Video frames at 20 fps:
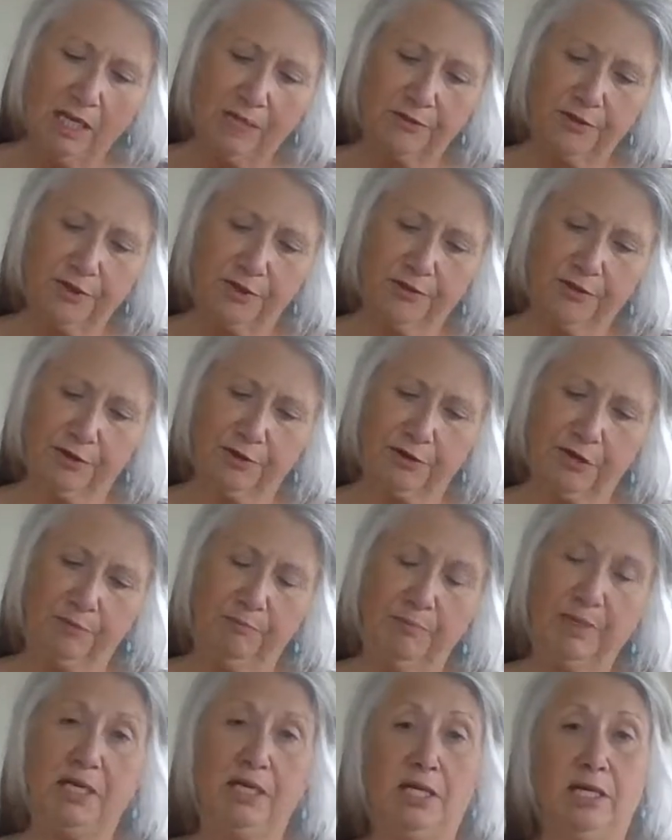the theory
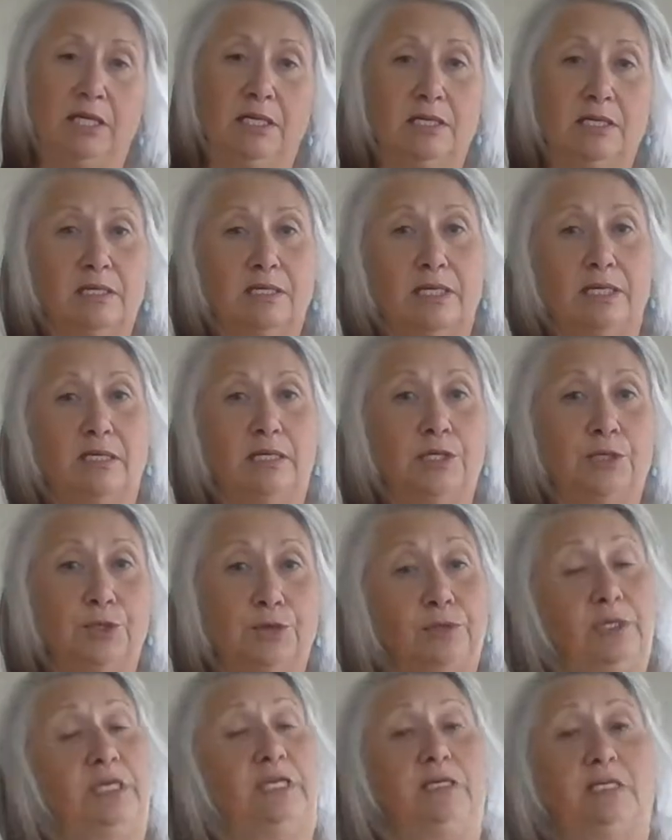being that
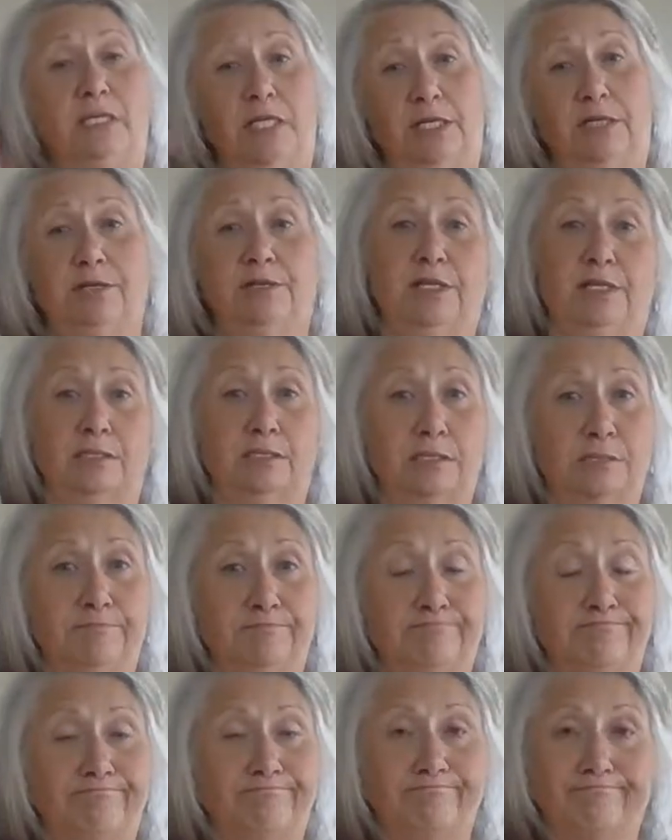you need to hear this.
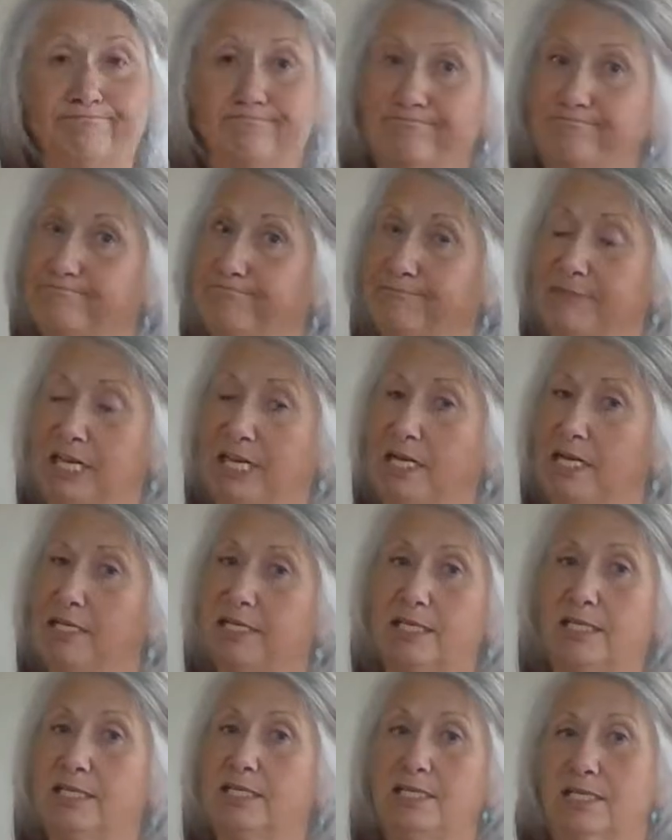
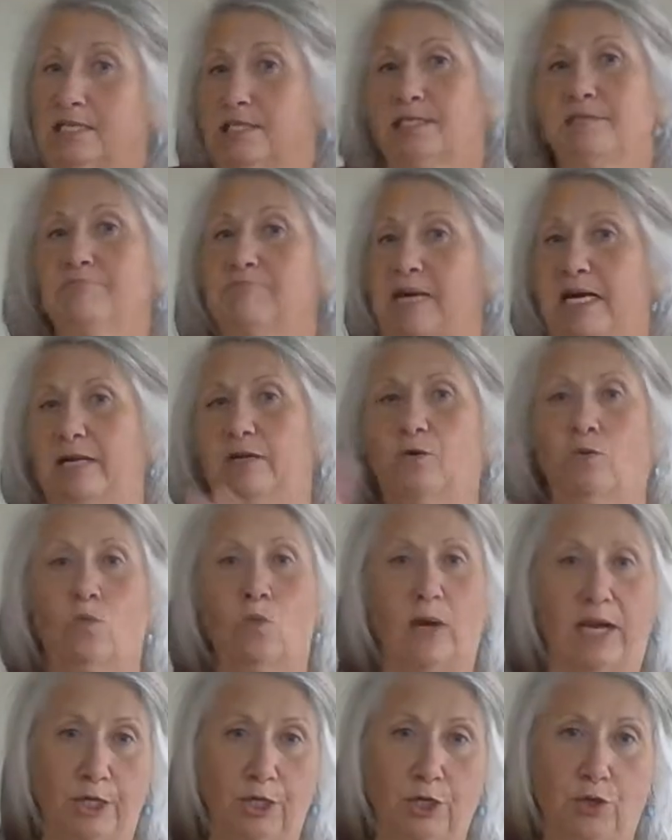That it doesn't matter
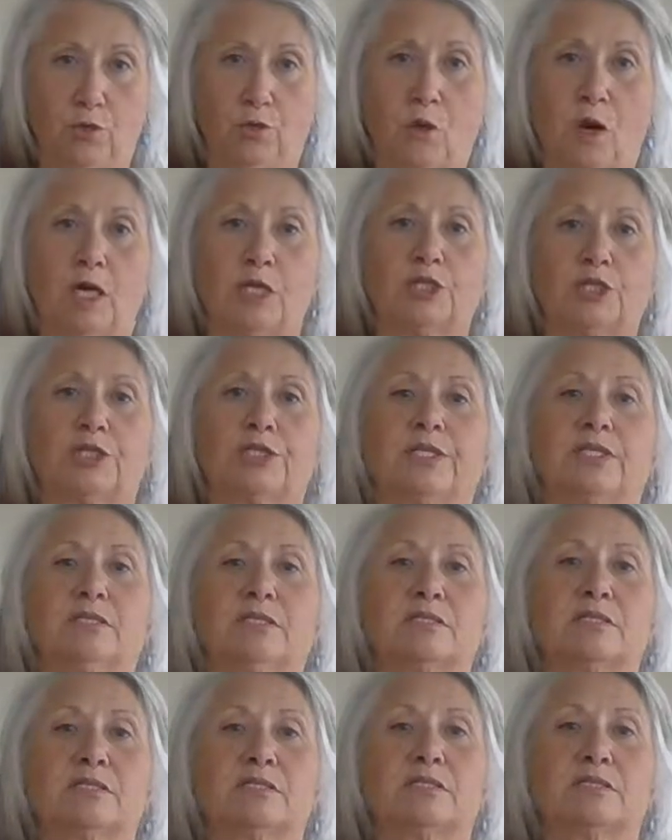when you watch
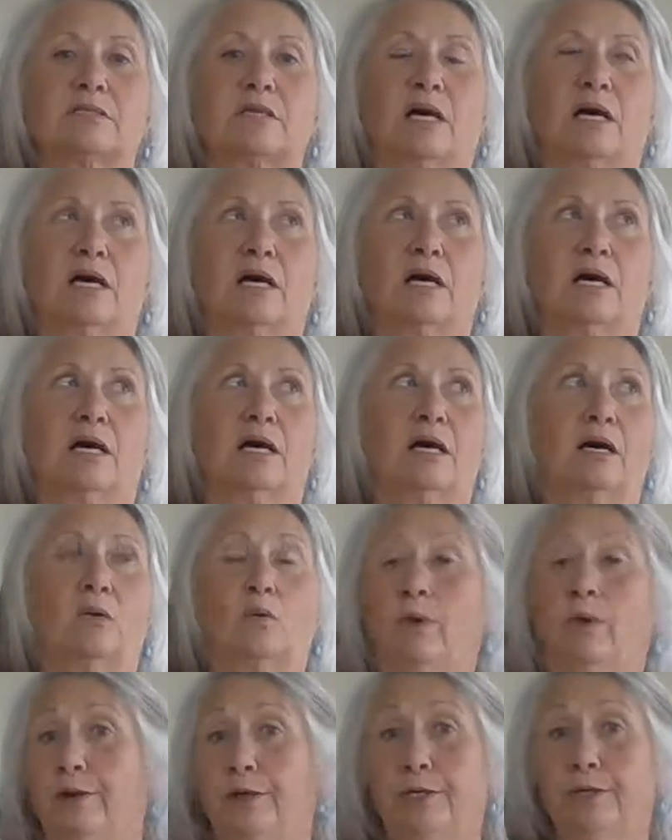this,
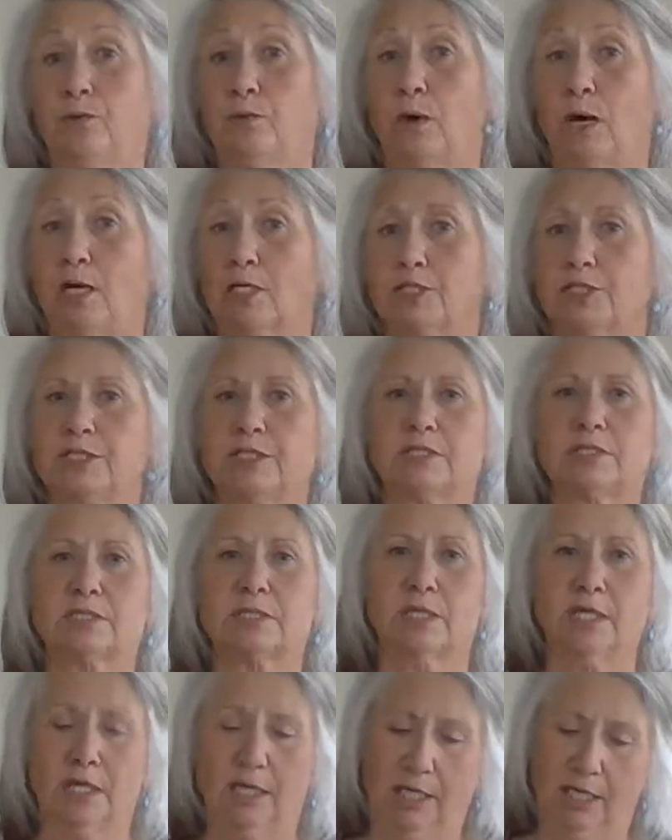where you watch it,
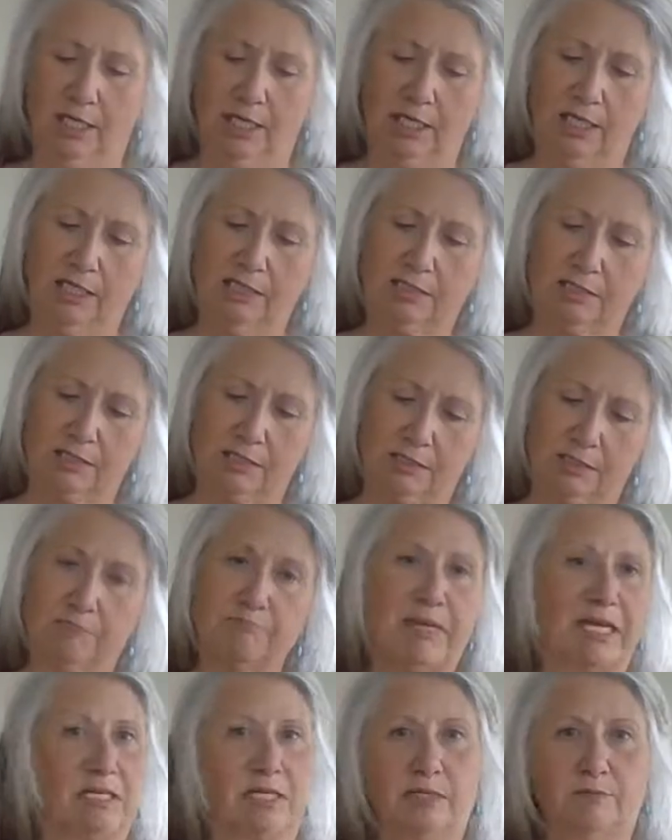it's
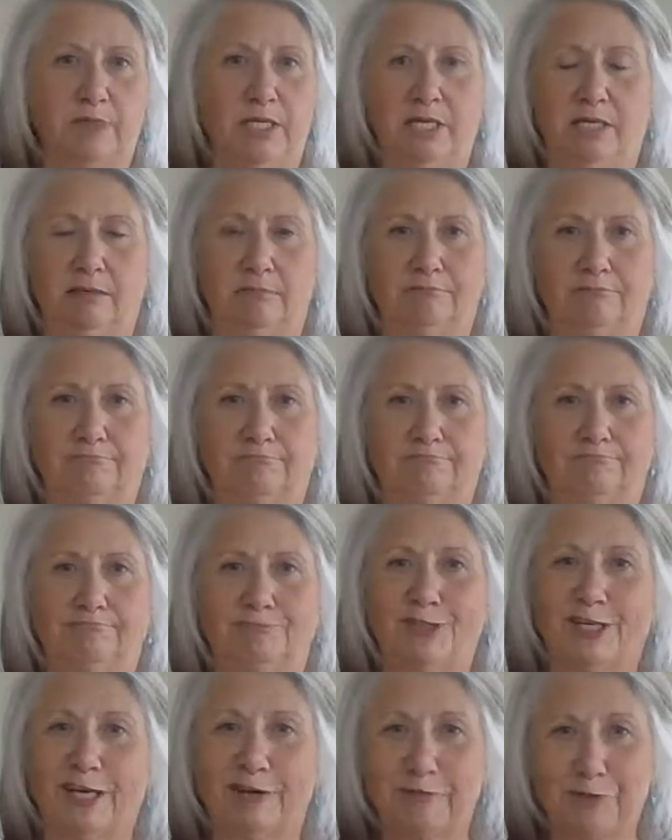meant to be.
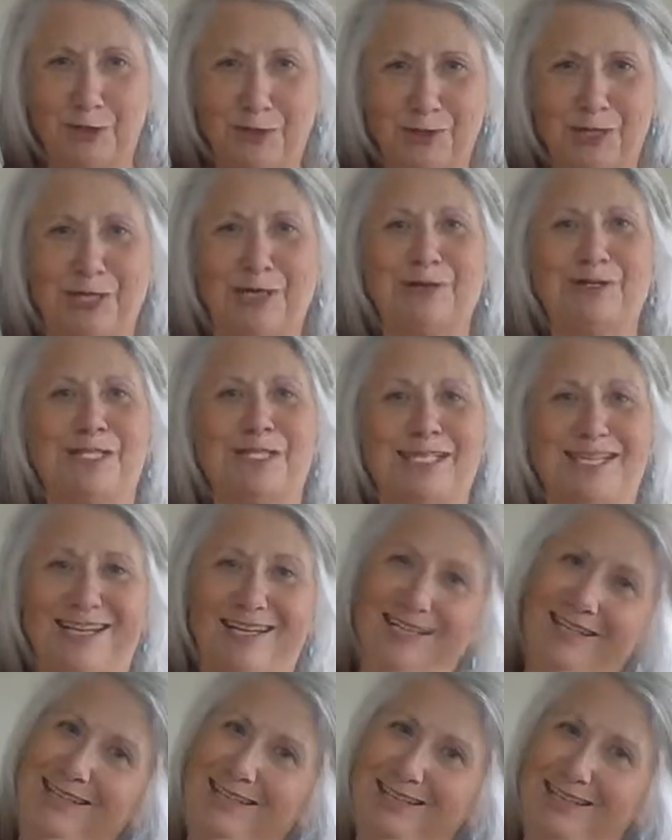Whatever you hear
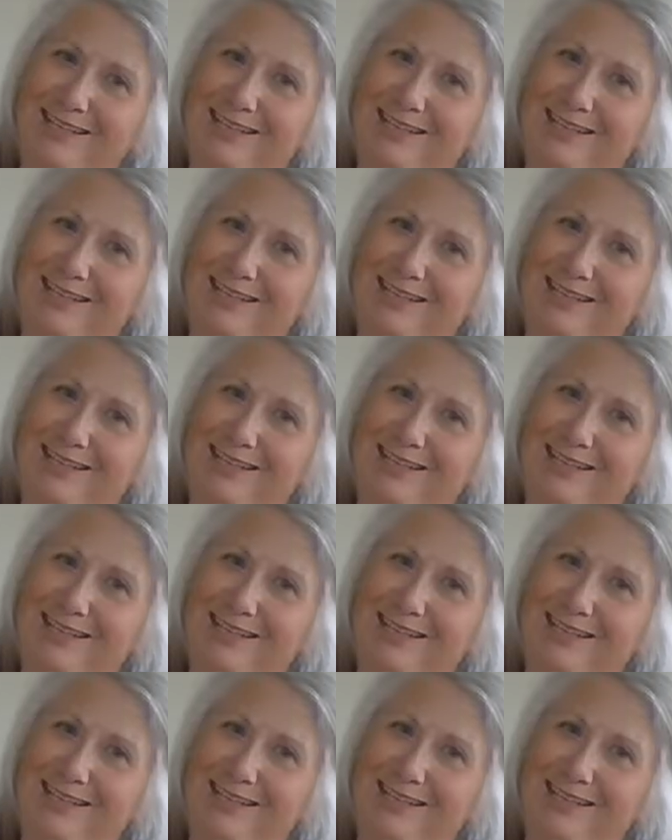today